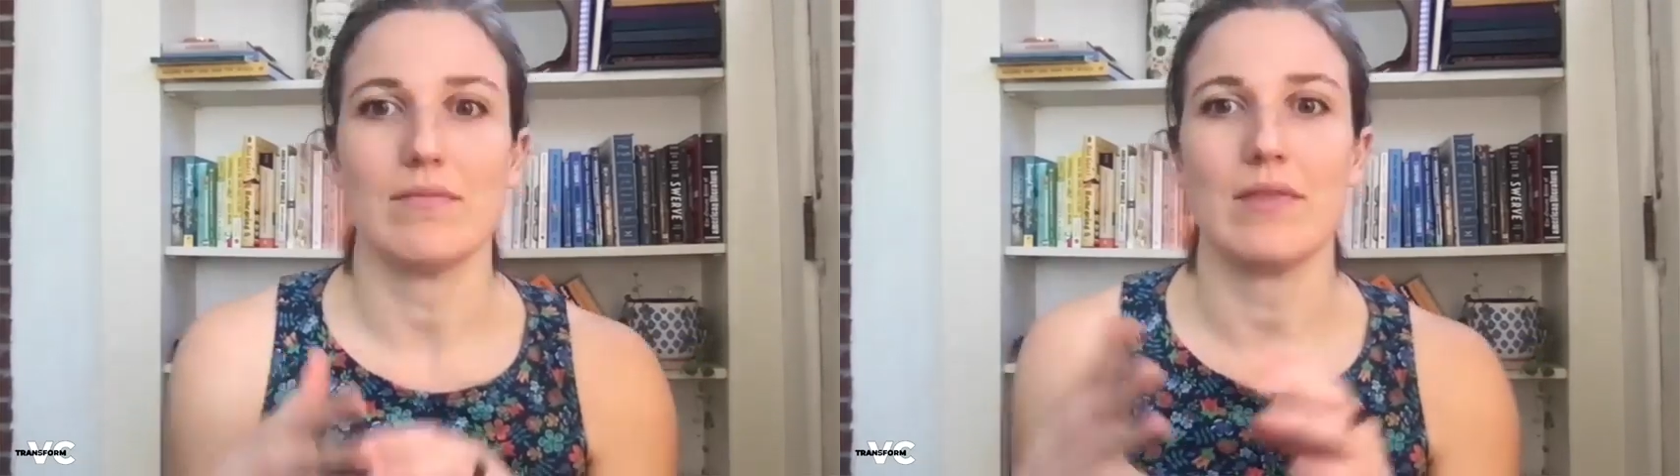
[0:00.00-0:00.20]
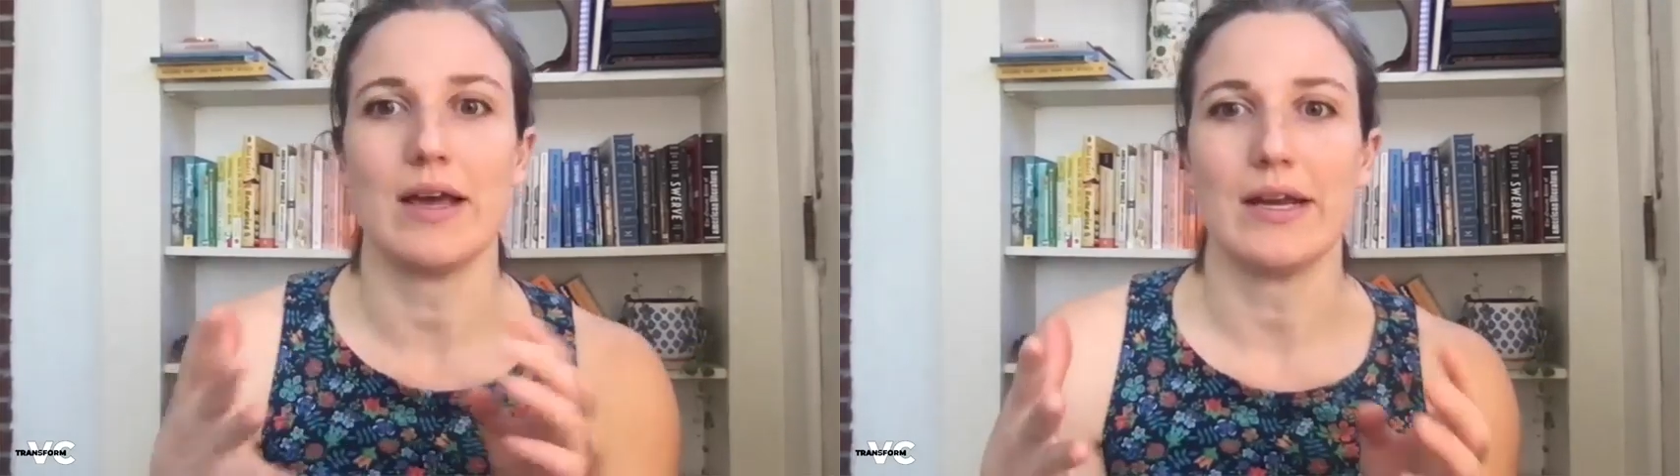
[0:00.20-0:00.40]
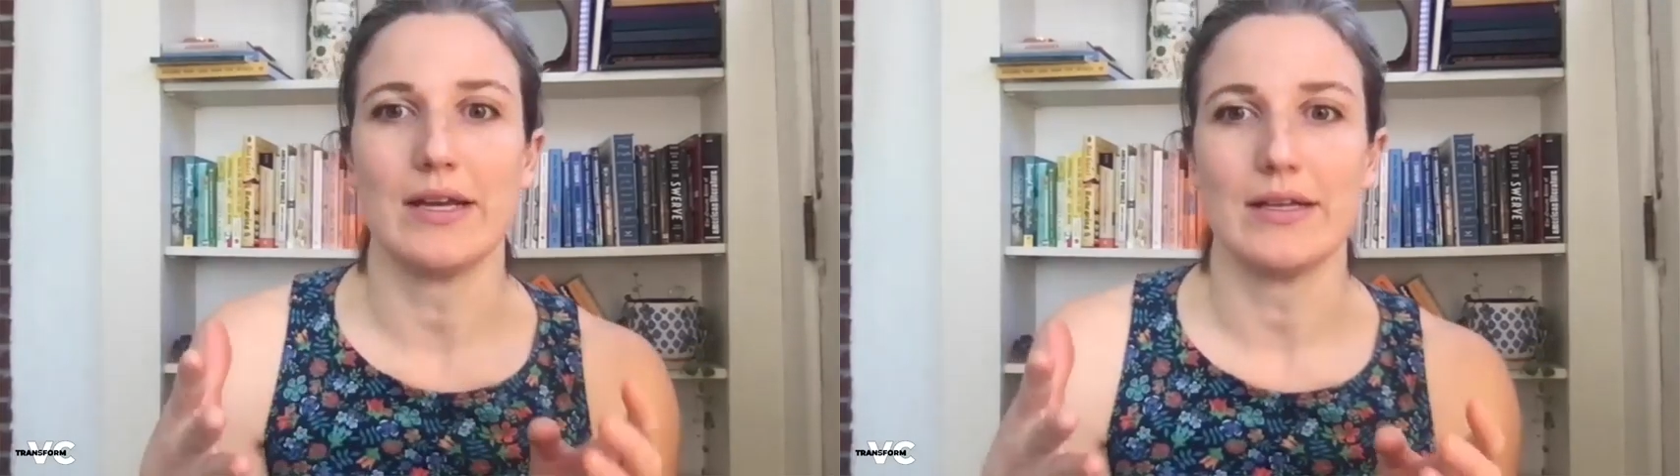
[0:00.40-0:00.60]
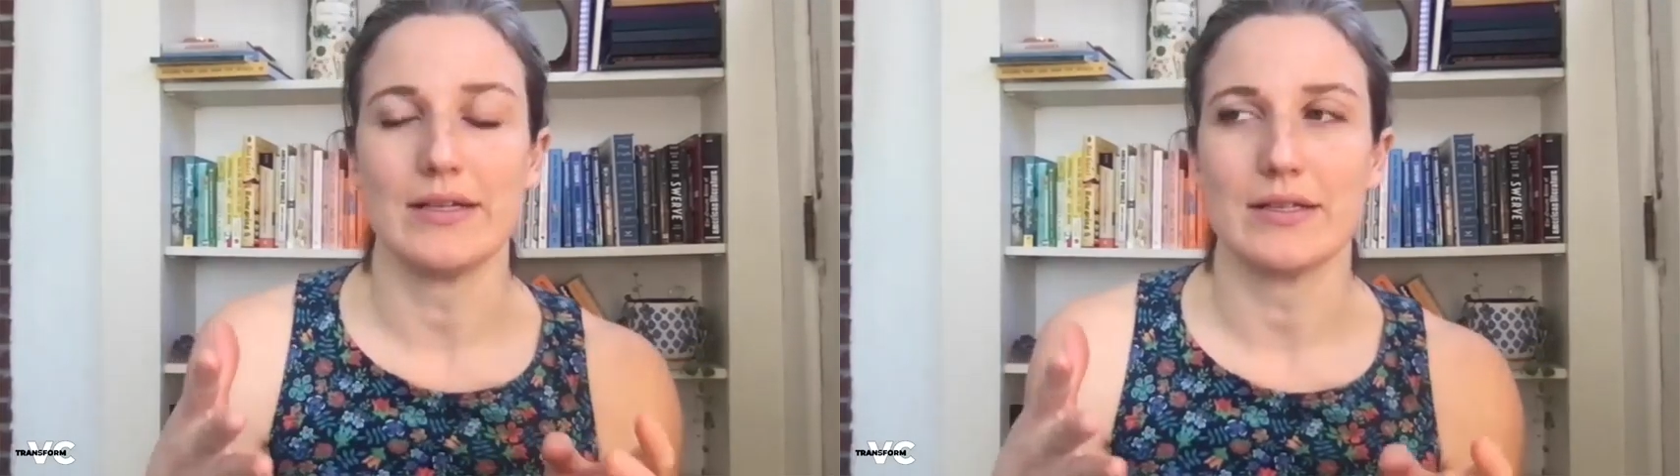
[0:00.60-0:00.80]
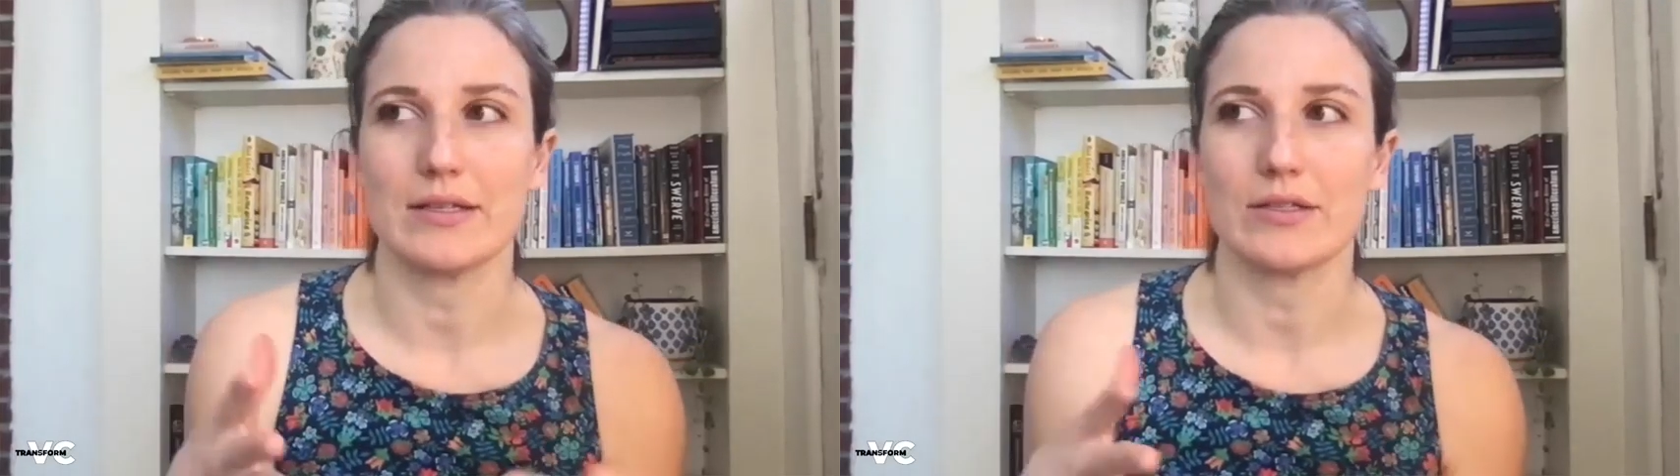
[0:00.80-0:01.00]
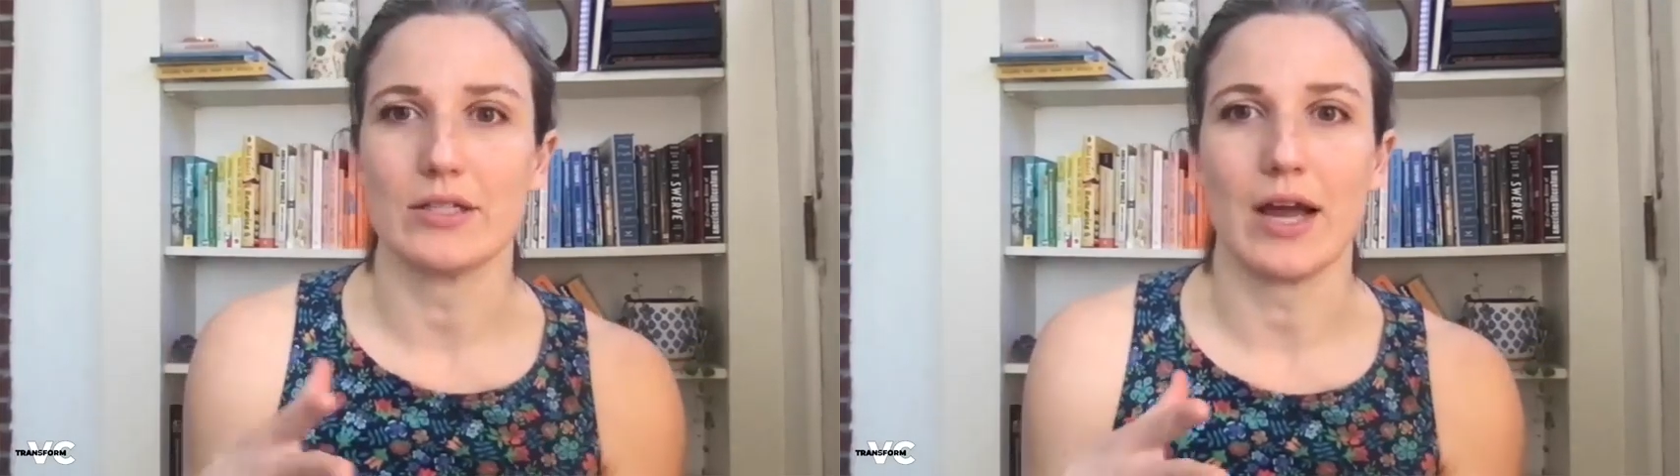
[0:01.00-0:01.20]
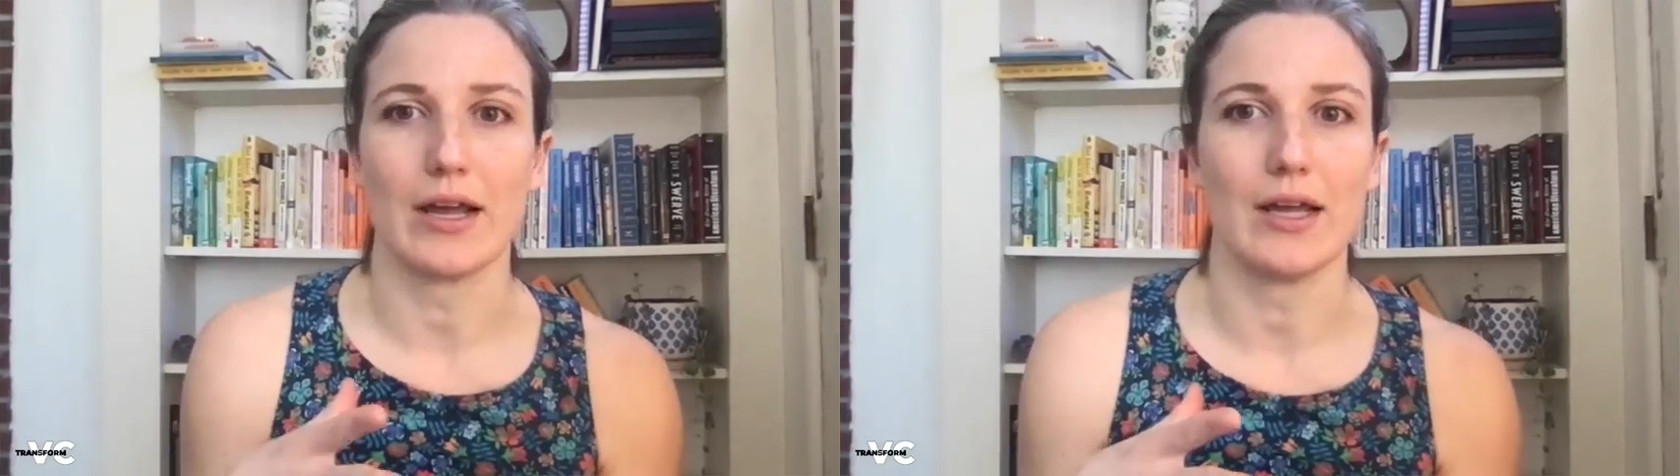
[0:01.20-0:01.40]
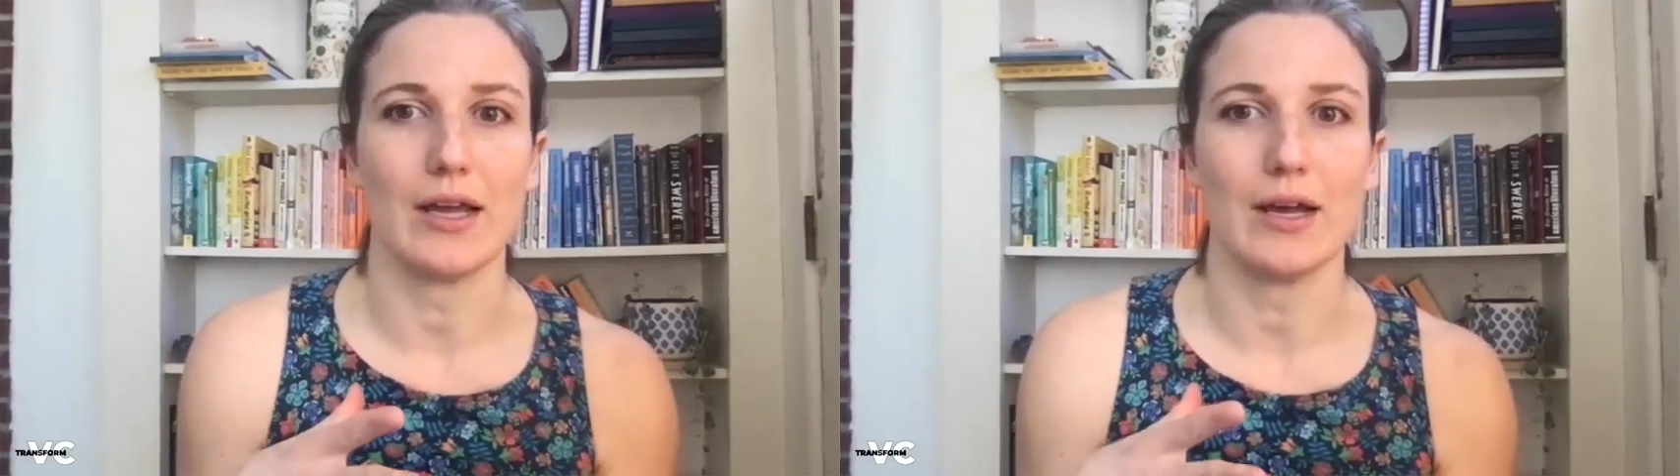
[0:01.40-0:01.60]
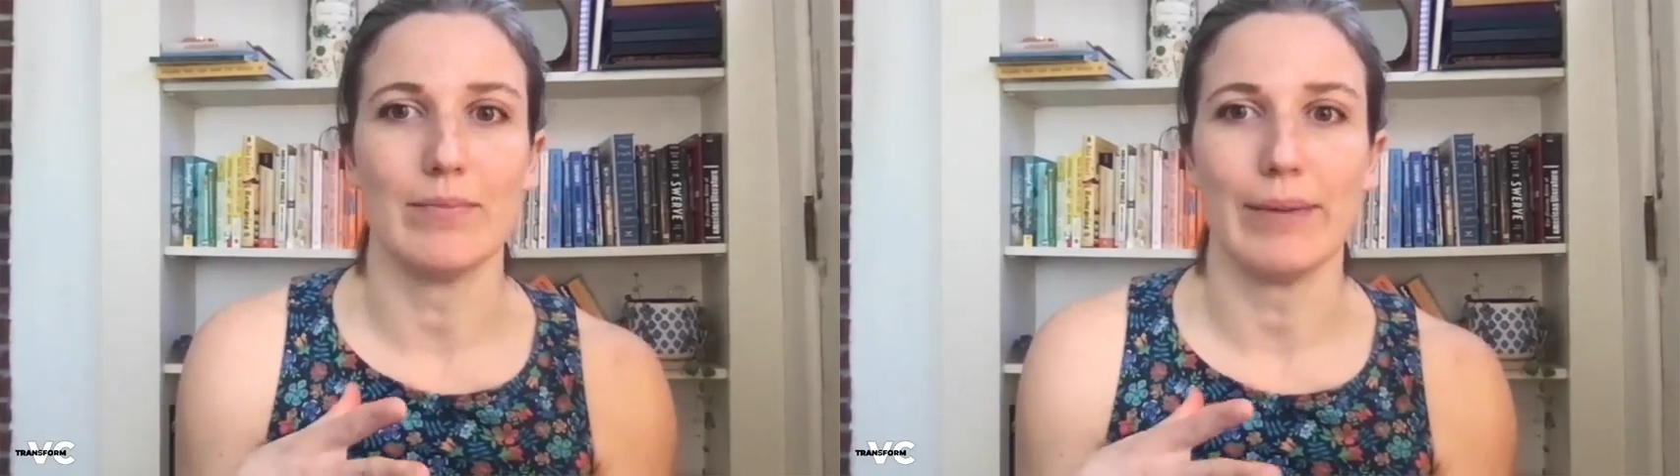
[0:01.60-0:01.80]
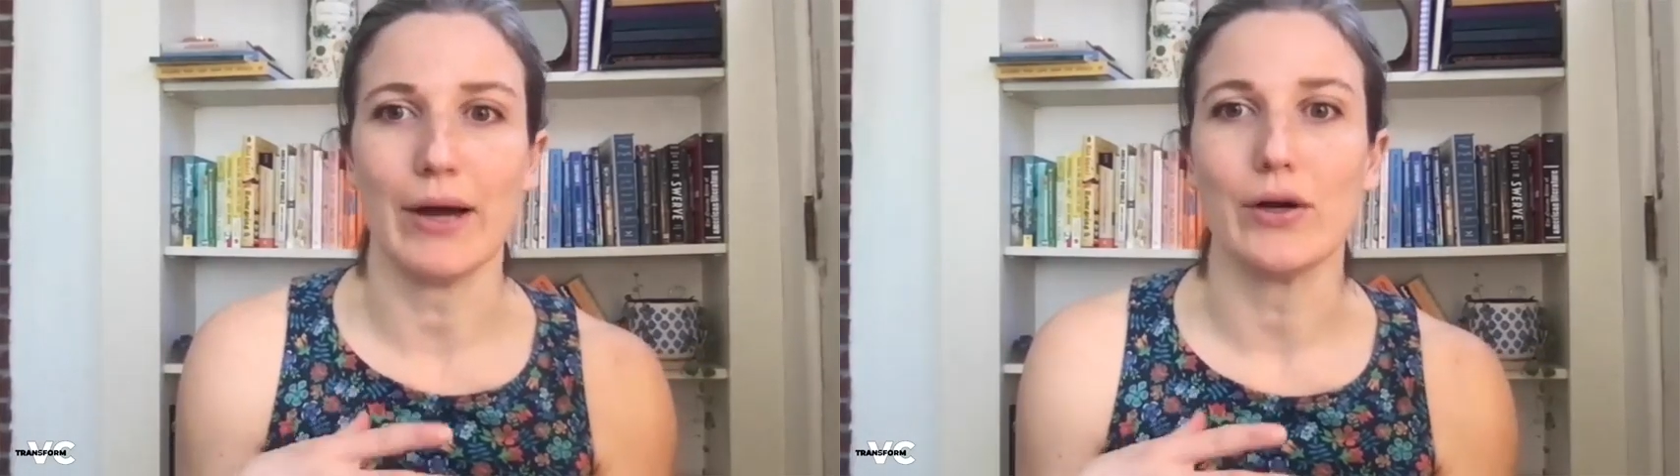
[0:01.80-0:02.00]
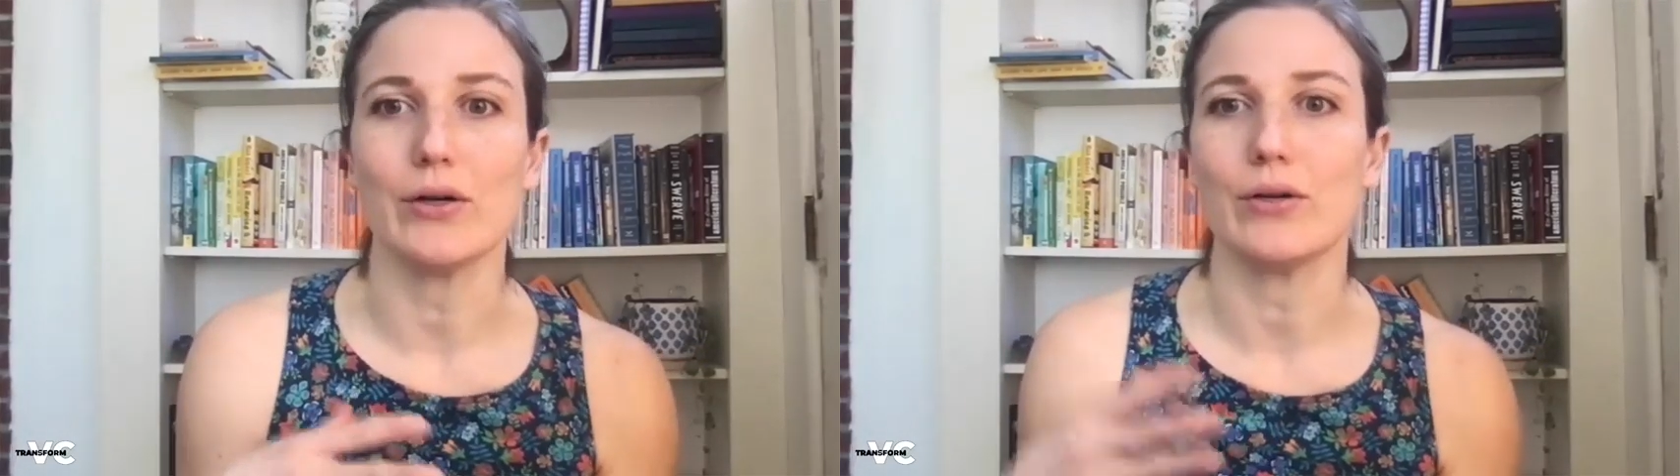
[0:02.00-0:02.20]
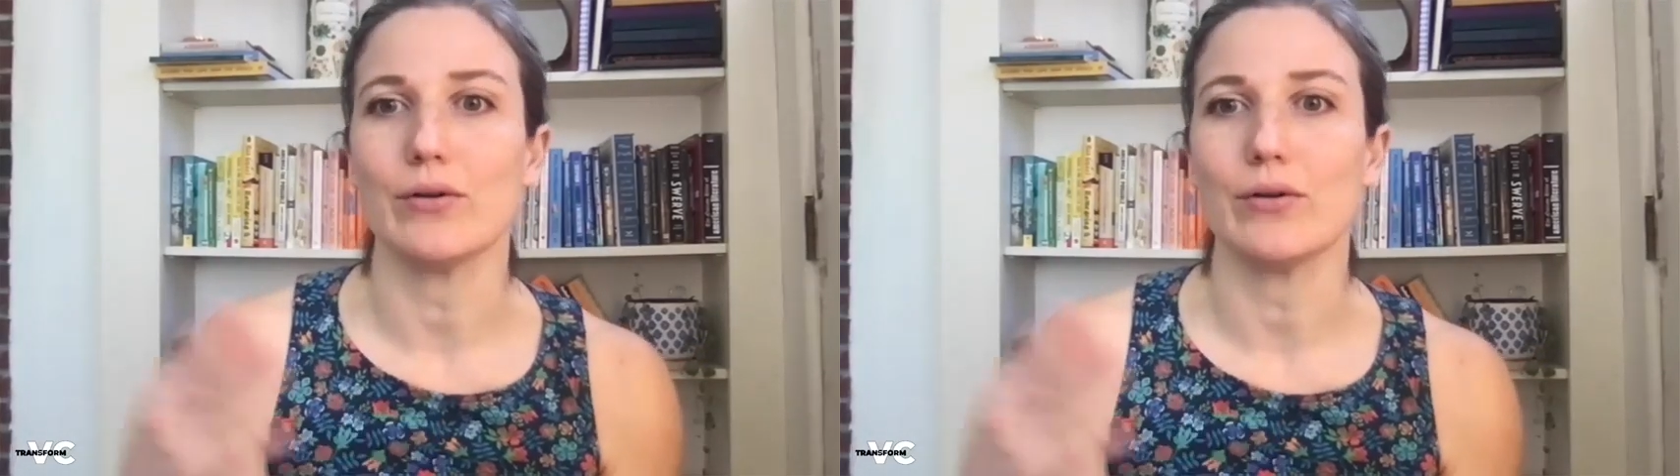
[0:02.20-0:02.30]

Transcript: that is talking about